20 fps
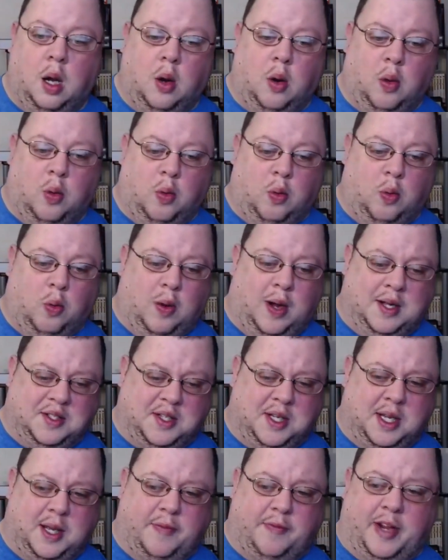What's
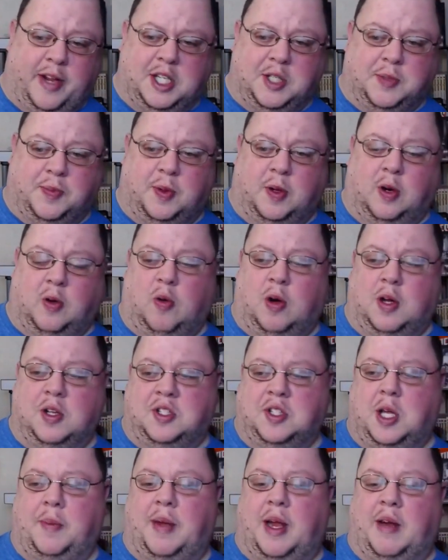up, Facebook? What's
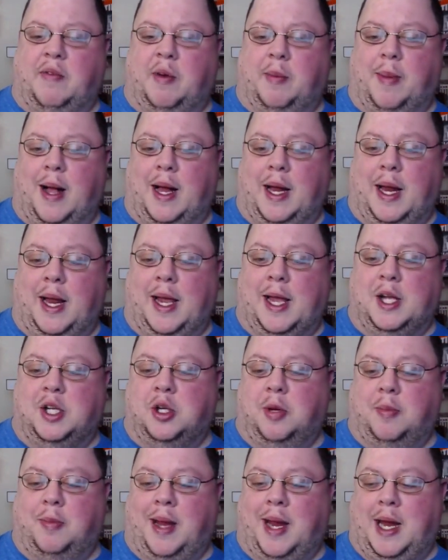up, everybody? It's
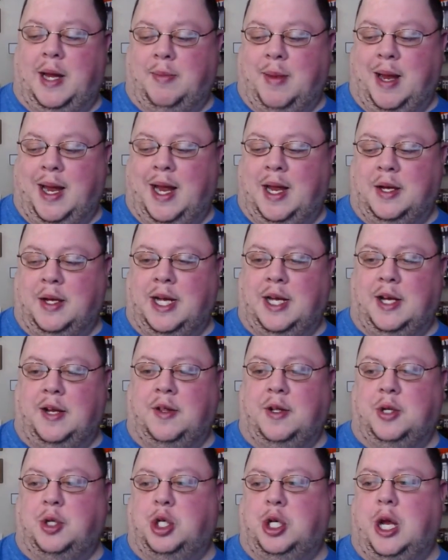your main man, D to the
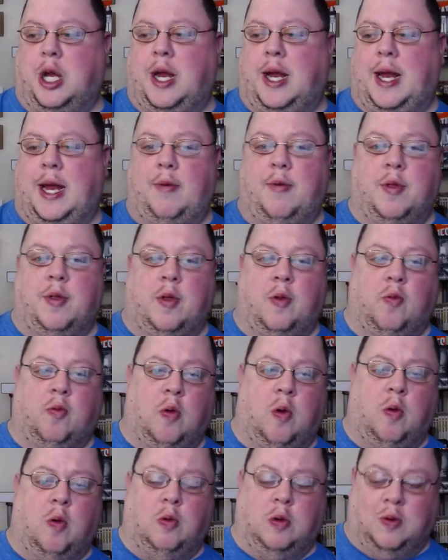J, with the
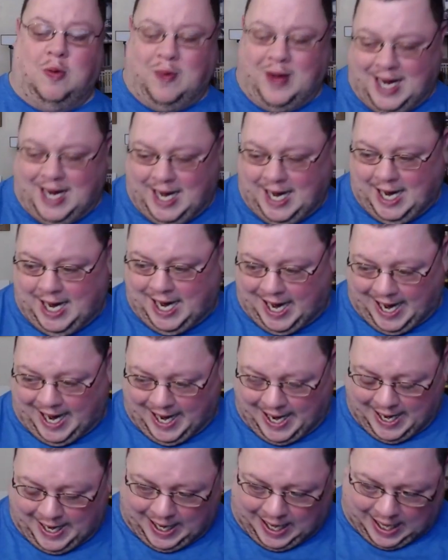roll away.
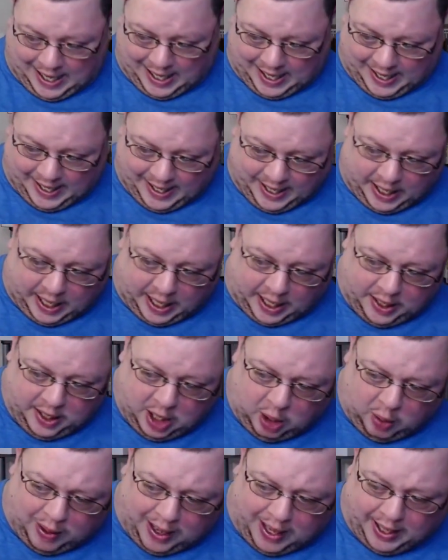And I
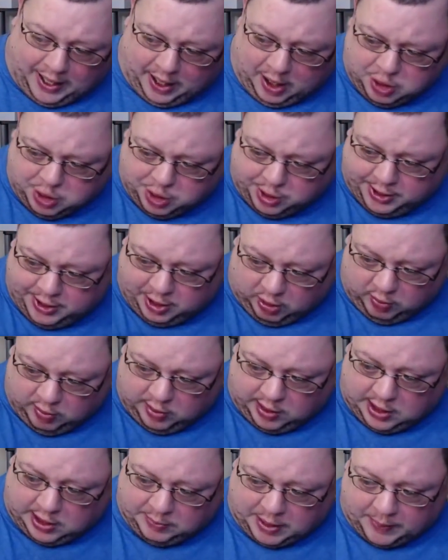know I usually don't
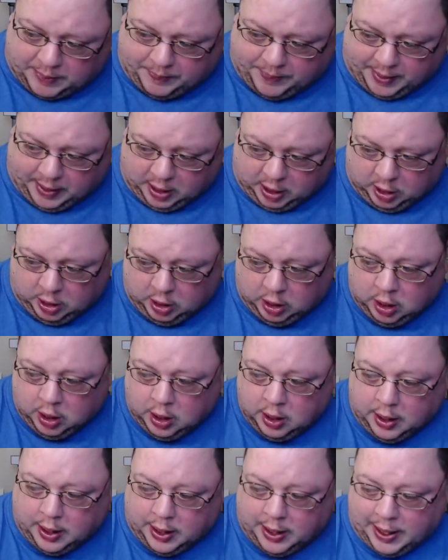come up here,
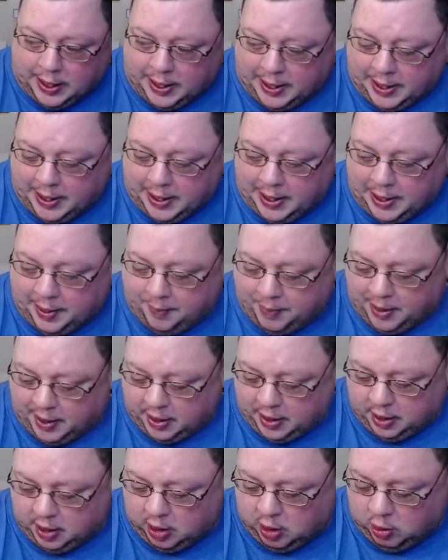but
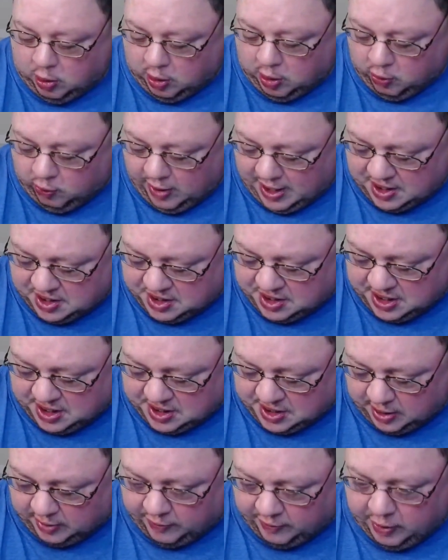on Wednesdays
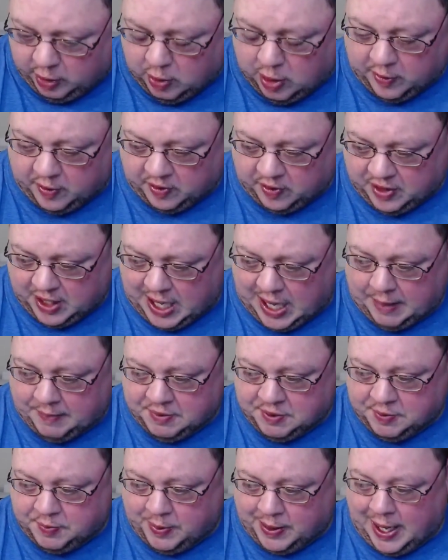and a few other times,
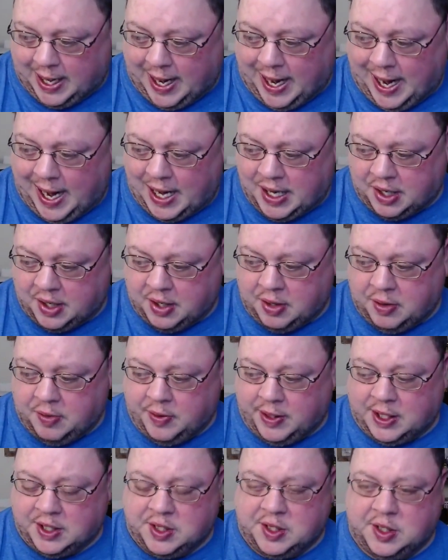but I had to do
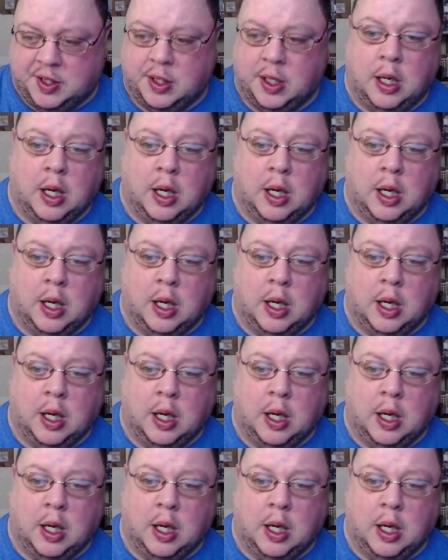this